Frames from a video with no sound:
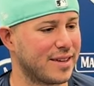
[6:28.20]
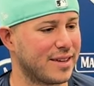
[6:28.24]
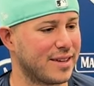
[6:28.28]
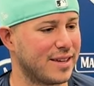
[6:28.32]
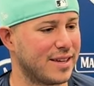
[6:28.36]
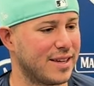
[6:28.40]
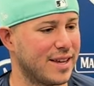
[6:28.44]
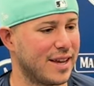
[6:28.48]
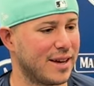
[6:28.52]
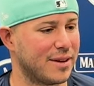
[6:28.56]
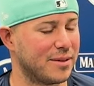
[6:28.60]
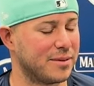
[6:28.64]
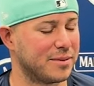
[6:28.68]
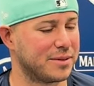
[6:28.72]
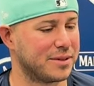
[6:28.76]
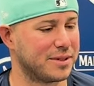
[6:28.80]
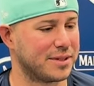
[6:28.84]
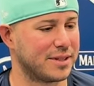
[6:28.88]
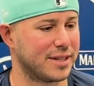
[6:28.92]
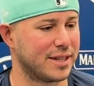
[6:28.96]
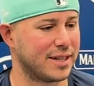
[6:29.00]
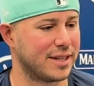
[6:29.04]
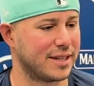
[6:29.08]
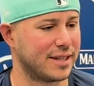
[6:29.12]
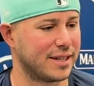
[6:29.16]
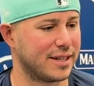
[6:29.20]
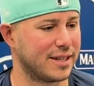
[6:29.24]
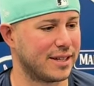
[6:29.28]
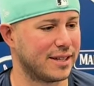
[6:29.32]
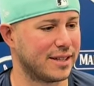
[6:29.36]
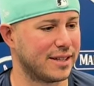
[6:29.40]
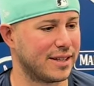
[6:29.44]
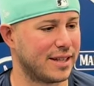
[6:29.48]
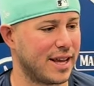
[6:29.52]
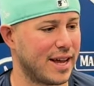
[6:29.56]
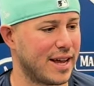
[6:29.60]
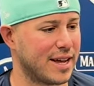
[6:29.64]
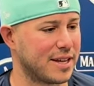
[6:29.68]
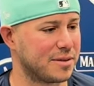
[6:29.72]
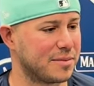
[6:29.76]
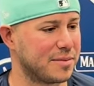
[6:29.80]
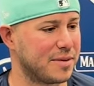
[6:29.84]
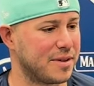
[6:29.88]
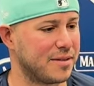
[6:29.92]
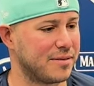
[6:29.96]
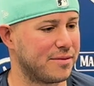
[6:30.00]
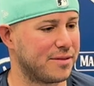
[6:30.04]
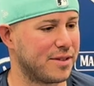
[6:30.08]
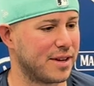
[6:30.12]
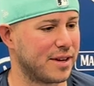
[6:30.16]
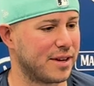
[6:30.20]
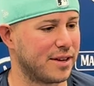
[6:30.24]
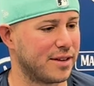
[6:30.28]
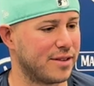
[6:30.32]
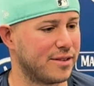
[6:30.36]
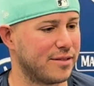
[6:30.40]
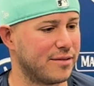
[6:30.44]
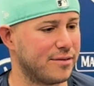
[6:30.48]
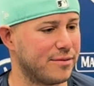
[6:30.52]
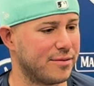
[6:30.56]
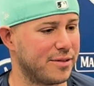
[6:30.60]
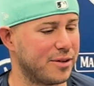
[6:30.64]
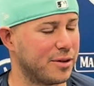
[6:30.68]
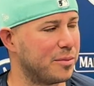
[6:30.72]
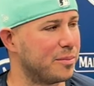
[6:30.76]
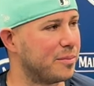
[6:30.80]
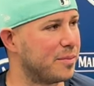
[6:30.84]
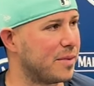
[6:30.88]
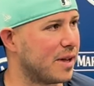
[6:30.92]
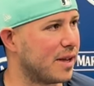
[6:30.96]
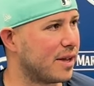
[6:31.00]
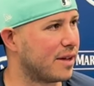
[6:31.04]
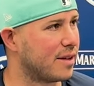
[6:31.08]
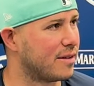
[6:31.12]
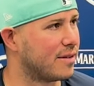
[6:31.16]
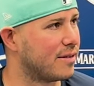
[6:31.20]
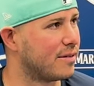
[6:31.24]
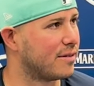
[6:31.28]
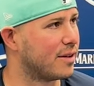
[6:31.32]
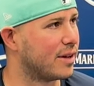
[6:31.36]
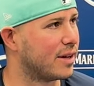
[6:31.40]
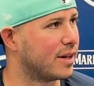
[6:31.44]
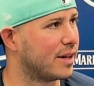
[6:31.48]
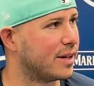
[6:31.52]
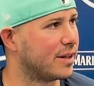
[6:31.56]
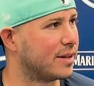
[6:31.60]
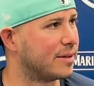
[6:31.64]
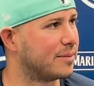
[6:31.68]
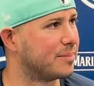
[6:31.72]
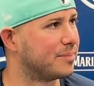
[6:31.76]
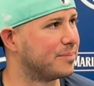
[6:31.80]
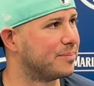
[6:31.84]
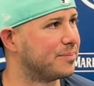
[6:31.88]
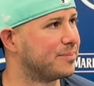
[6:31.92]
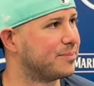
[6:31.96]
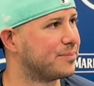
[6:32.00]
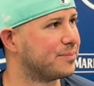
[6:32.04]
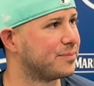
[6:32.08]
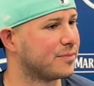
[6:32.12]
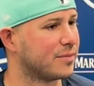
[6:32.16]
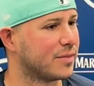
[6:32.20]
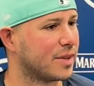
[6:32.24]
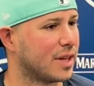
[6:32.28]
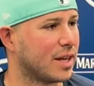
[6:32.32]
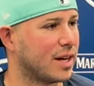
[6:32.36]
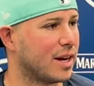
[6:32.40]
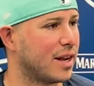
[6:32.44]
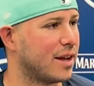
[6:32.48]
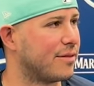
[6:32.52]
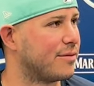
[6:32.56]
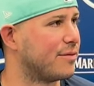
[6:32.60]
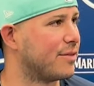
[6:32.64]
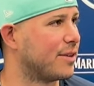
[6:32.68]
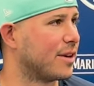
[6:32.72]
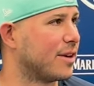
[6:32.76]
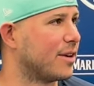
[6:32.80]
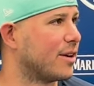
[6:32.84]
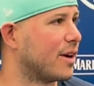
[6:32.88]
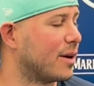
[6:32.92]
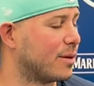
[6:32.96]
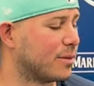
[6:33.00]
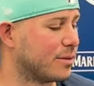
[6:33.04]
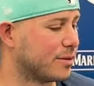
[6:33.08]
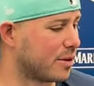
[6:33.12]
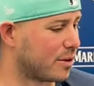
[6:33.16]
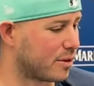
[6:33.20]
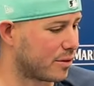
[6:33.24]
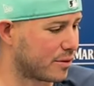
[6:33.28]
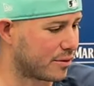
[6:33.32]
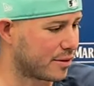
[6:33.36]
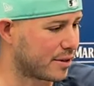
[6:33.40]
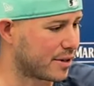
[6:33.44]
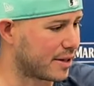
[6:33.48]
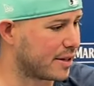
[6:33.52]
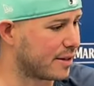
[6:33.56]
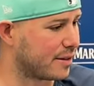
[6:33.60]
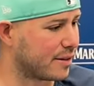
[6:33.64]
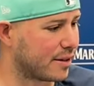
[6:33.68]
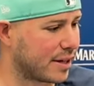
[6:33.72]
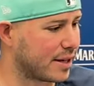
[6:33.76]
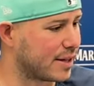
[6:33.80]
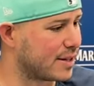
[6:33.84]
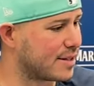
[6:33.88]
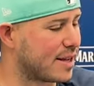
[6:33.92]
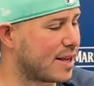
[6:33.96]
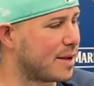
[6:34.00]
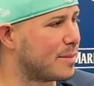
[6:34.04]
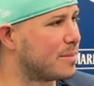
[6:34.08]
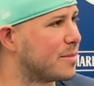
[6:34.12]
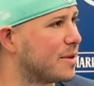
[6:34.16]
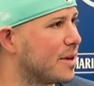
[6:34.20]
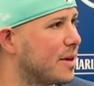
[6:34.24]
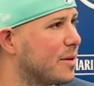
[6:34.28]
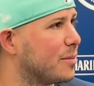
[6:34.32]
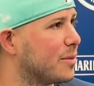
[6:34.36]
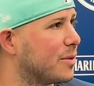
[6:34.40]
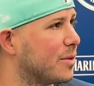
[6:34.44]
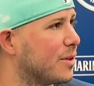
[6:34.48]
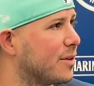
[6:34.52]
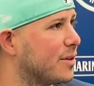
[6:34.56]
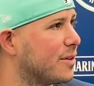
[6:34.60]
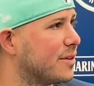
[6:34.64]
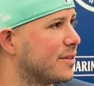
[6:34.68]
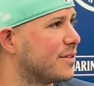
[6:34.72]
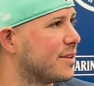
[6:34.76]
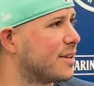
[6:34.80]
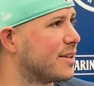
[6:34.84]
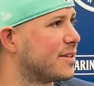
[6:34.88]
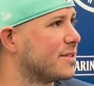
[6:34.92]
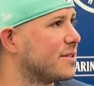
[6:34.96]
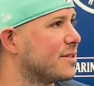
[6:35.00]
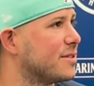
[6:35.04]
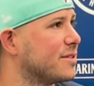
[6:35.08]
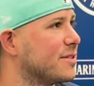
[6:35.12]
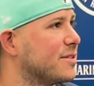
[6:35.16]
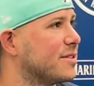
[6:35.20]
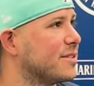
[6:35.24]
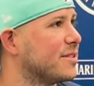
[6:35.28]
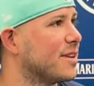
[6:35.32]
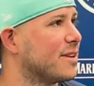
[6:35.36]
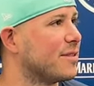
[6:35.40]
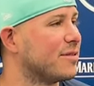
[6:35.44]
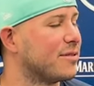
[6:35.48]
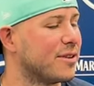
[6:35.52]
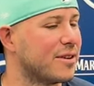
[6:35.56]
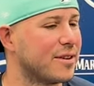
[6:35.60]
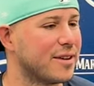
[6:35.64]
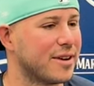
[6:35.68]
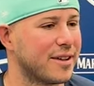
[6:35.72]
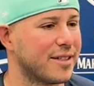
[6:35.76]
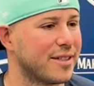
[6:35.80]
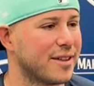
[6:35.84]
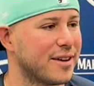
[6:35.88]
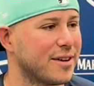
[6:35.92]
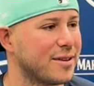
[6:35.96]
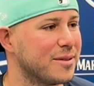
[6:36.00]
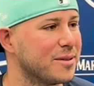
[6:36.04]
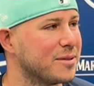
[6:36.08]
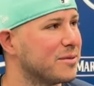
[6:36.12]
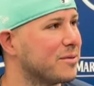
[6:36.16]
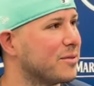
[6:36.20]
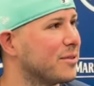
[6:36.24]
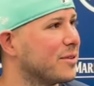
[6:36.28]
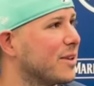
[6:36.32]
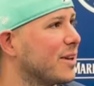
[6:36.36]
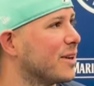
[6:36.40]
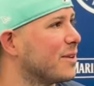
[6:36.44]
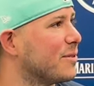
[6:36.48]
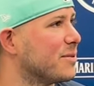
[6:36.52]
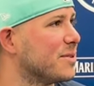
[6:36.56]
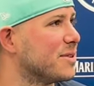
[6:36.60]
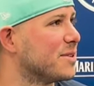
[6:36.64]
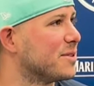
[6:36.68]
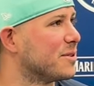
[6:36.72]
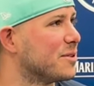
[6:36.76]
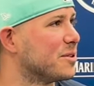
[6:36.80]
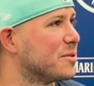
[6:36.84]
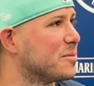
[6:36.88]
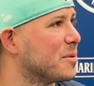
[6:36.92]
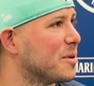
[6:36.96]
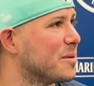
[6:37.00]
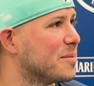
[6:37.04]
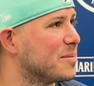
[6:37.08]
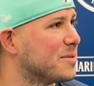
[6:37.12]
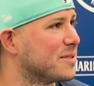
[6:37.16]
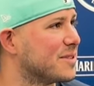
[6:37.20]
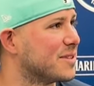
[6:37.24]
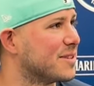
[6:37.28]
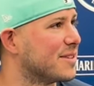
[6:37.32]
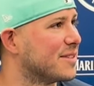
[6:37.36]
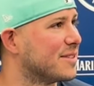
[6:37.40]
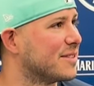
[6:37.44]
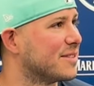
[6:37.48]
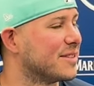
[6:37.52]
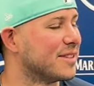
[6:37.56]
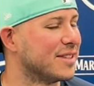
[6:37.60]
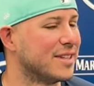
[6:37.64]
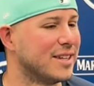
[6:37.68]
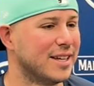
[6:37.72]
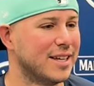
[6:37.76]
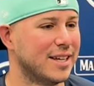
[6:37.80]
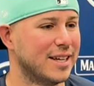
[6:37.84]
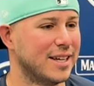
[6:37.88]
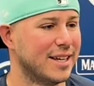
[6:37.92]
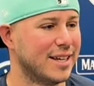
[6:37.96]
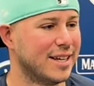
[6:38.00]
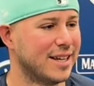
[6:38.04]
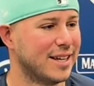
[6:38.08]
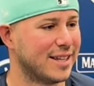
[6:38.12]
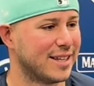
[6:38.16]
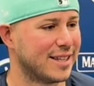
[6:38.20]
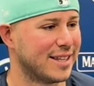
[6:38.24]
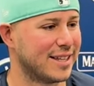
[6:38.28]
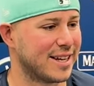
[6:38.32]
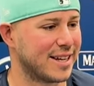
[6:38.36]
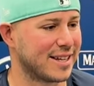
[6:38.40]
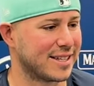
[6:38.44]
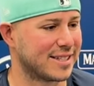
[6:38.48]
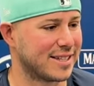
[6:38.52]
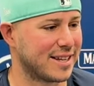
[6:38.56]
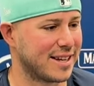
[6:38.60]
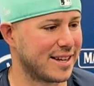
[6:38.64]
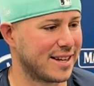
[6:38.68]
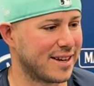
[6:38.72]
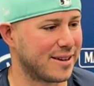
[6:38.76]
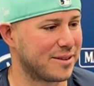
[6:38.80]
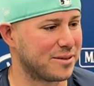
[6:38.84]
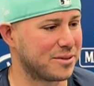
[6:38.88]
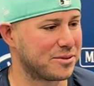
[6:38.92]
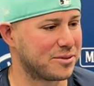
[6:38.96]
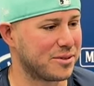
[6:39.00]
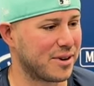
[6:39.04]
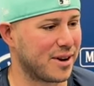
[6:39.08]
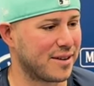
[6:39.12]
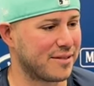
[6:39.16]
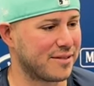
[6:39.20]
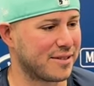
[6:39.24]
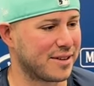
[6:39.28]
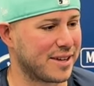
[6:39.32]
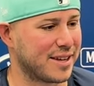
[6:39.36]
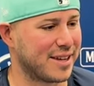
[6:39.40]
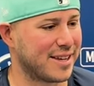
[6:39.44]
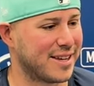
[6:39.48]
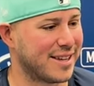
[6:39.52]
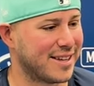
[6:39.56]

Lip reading: Yeah, it was. They asked me if they could film me, and I figured I was already like taped up with all the sensors and stuff on. I thought it was for like research purposes, and the next day I was driving.